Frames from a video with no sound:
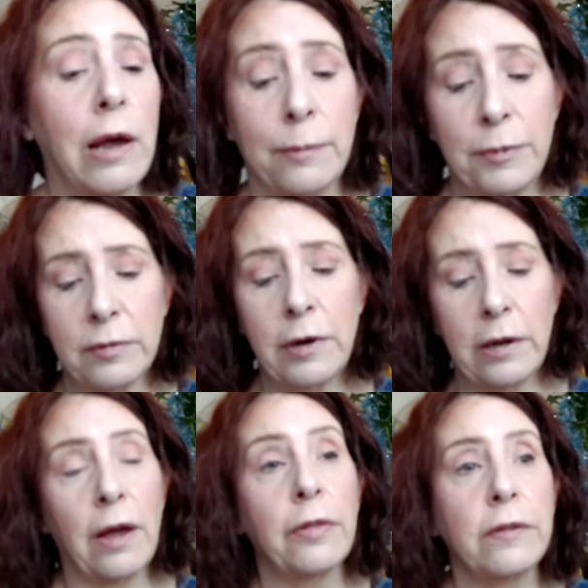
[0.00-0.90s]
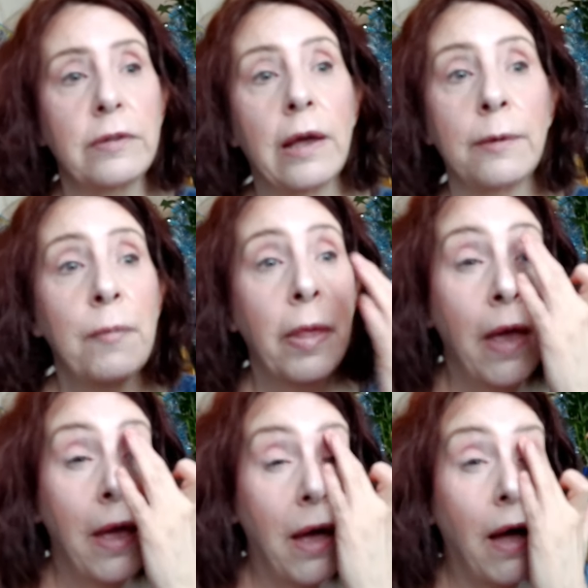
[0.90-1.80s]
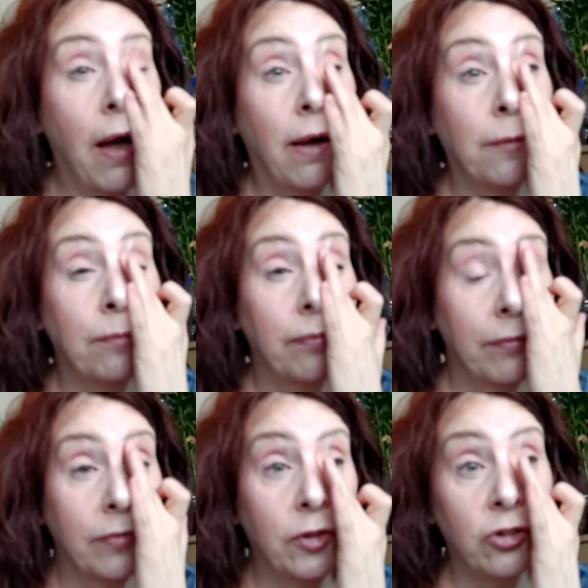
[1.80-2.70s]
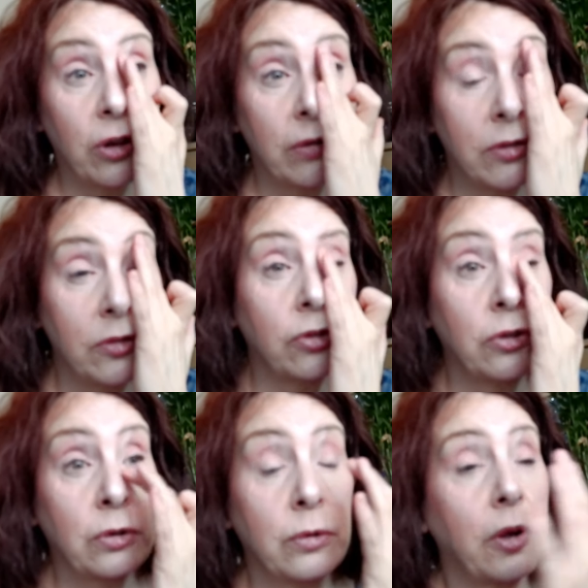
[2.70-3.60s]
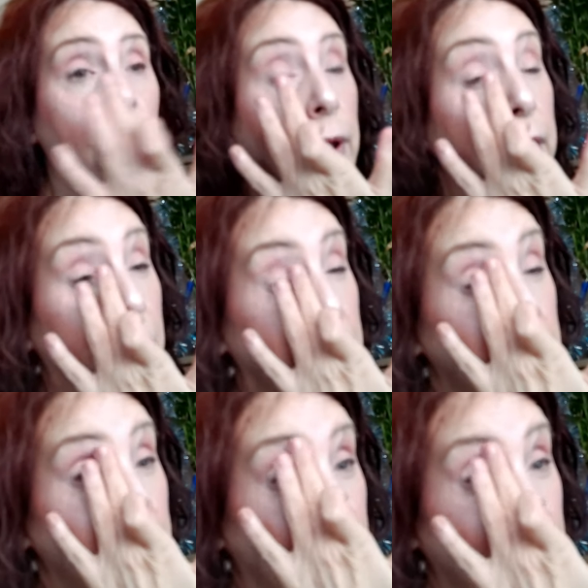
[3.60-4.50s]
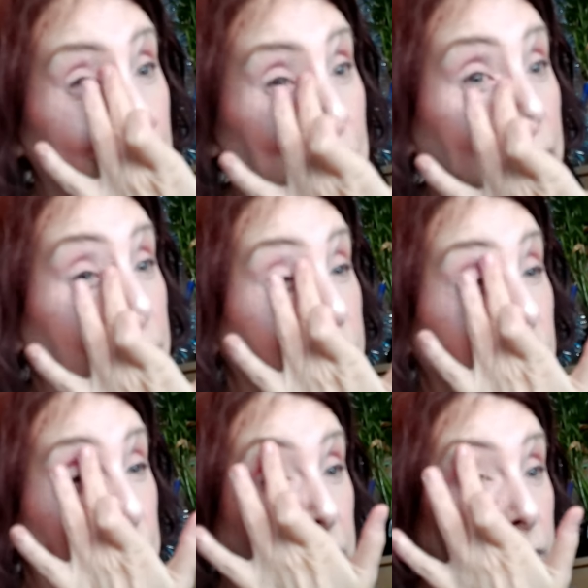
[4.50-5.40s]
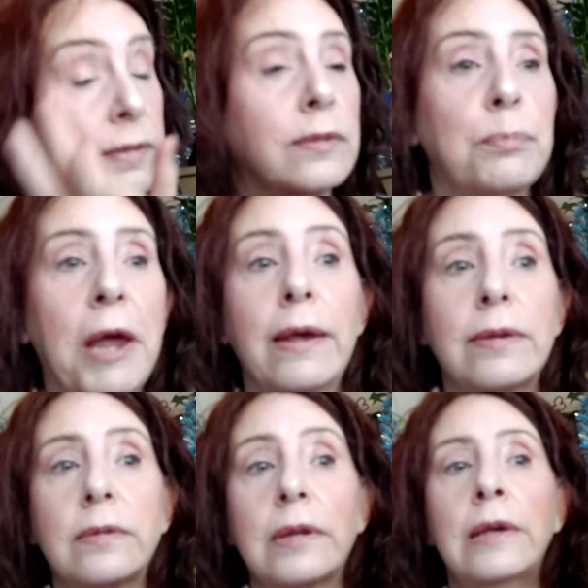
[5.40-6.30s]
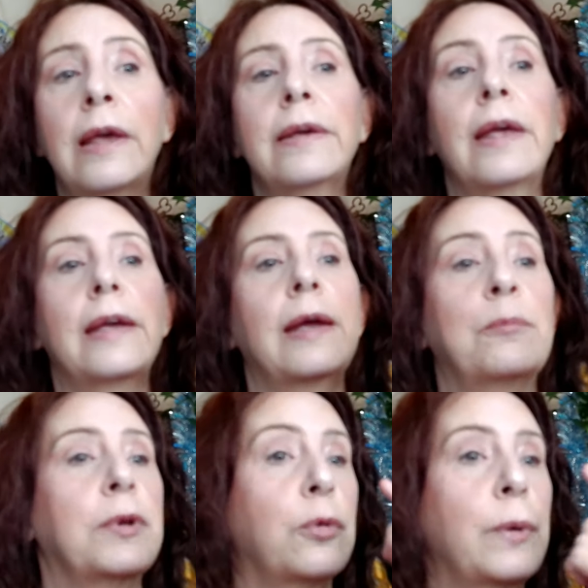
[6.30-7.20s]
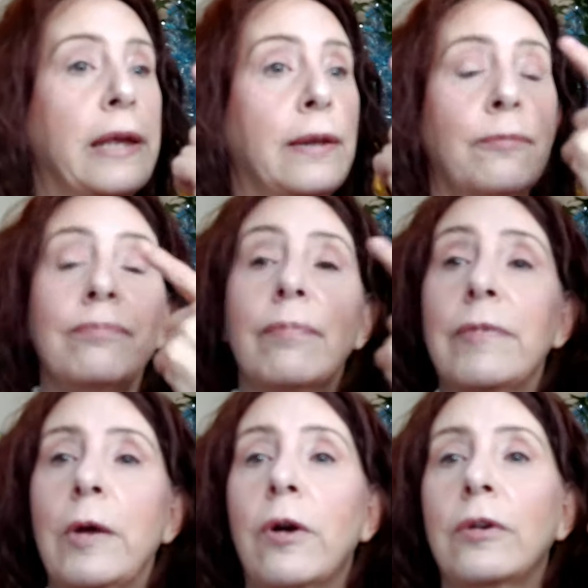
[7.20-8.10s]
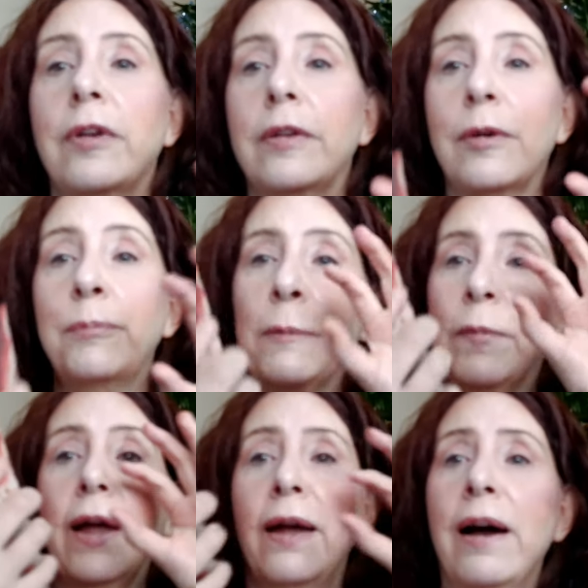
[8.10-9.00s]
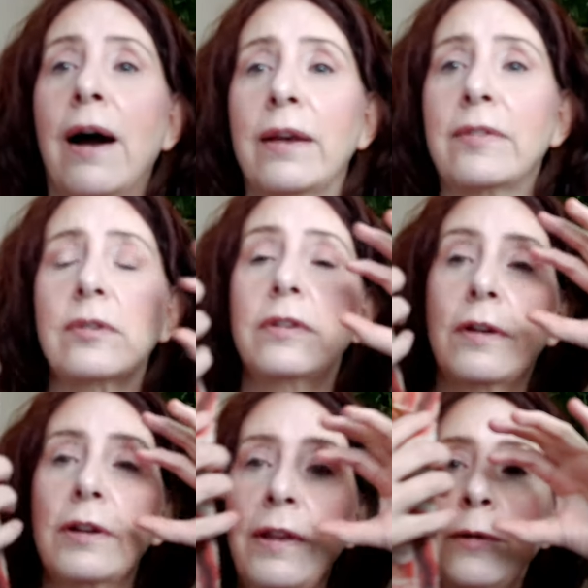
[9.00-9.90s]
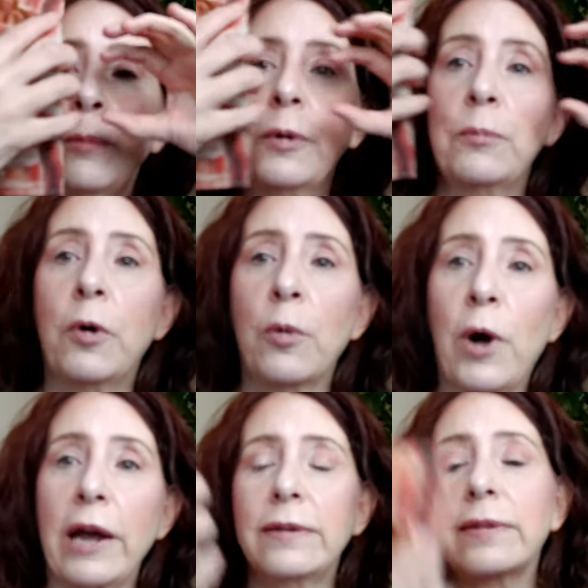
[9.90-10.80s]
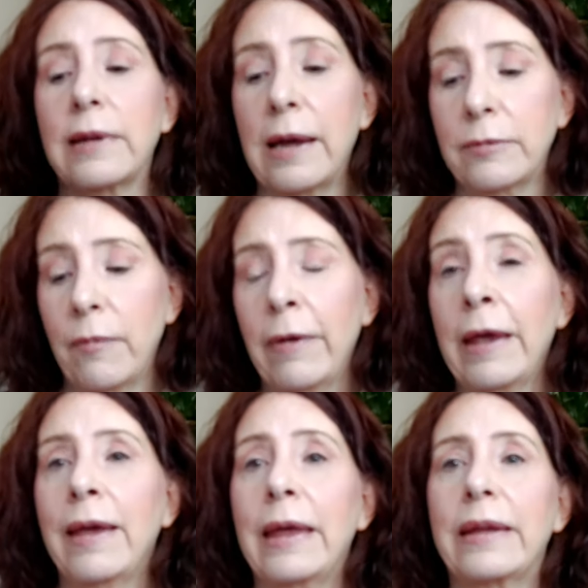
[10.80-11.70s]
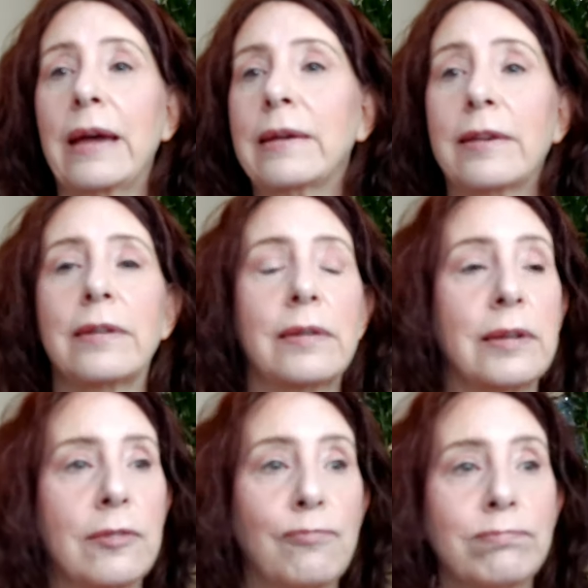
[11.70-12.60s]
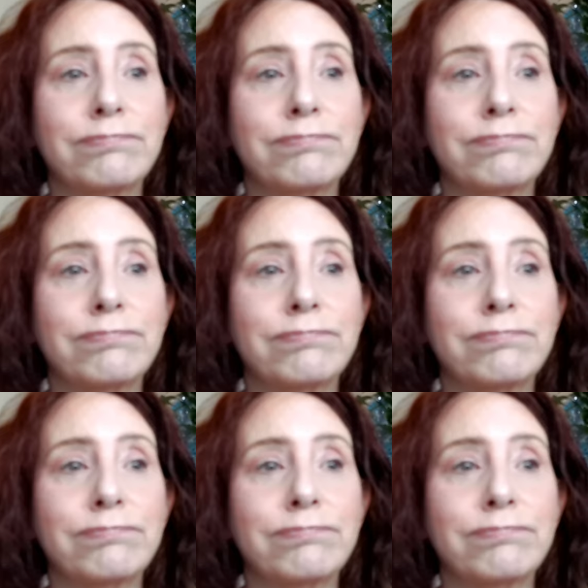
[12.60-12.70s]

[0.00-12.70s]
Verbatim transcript: times, not all the time, um, just to go ahead and give me a little bit of space in between, or to make my eyes look a little bit more wide set, because